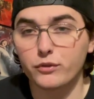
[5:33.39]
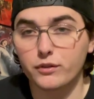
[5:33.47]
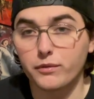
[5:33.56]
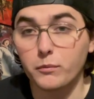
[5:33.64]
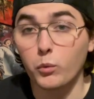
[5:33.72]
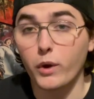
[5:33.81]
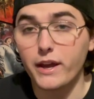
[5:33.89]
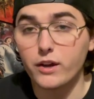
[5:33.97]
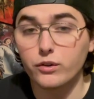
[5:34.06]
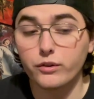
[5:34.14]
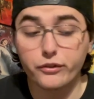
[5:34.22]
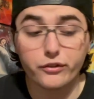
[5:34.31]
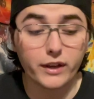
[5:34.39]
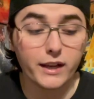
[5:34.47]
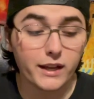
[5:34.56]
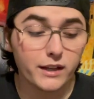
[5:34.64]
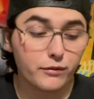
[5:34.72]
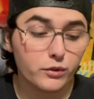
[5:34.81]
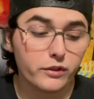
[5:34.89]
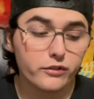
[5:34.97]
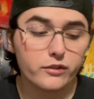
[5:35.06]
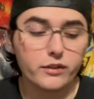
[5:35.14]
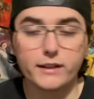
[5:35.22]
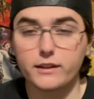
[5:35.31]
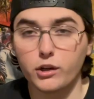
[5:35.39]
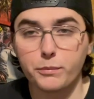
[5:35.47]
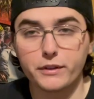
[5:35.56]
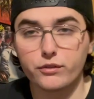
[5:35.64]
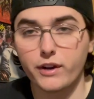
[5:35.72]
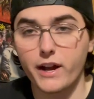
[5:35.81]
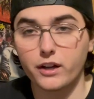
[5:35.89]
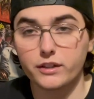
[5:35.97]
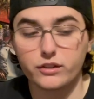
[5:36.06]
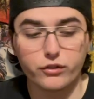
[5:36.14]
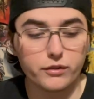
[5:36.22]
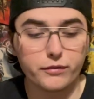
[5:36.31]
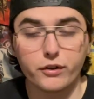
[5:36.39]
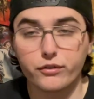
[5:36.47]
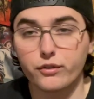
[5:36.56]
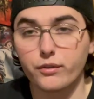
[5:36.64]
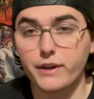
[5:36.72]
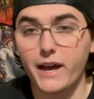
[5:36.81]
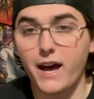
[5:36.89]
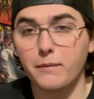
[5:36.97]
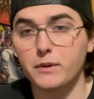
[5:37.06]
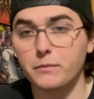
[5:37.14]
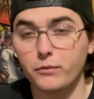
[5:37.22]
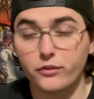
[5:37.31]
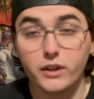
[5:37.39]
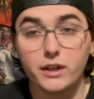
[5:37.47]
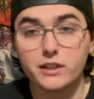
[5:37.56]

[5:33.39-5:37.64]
They're from Wales, and if you listen to like the opening track on each of the first 3 albums,